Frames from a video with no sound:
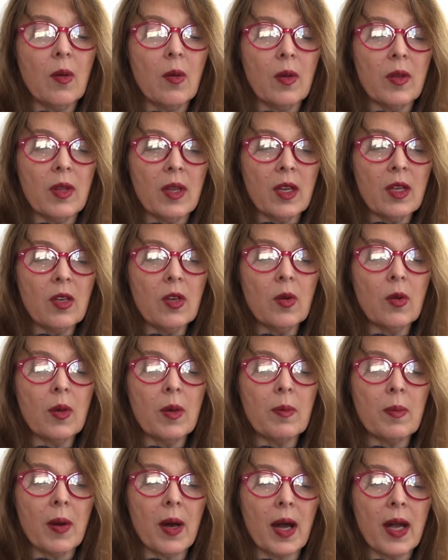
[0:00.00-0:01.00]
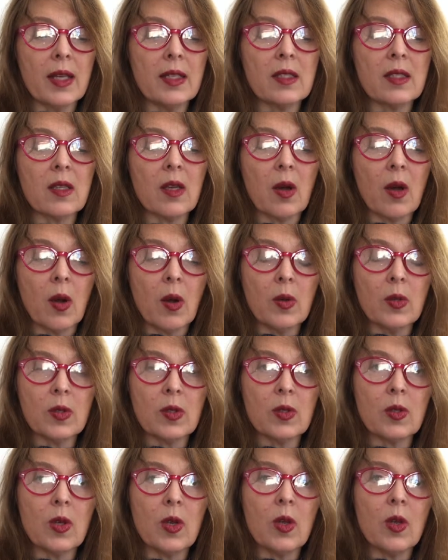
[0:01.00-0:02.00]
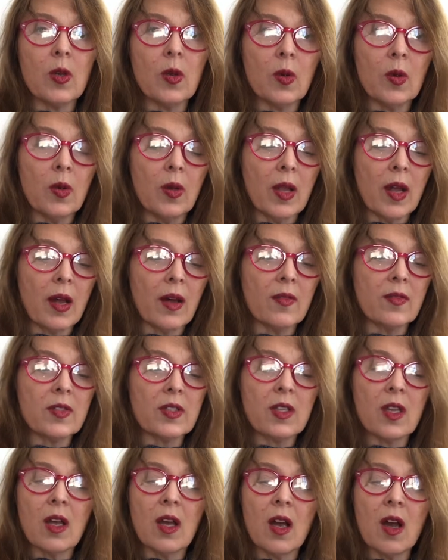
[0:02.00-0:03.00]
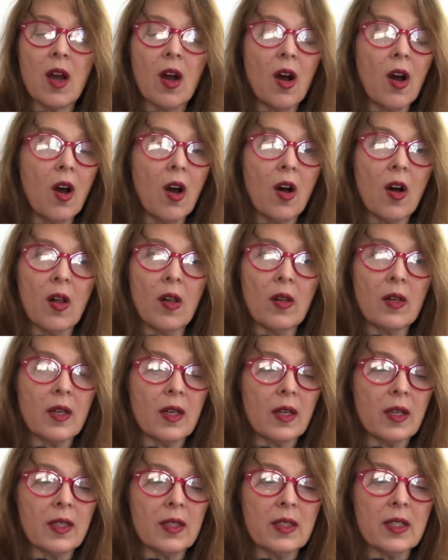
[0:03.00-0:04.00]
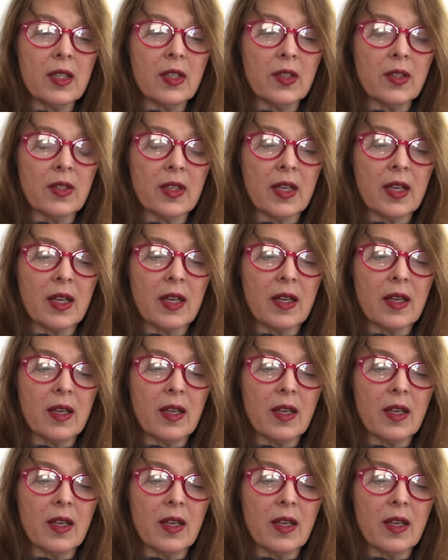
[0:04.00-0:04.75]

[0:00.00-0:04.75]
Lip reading: Within you abides the host who loves all dearly.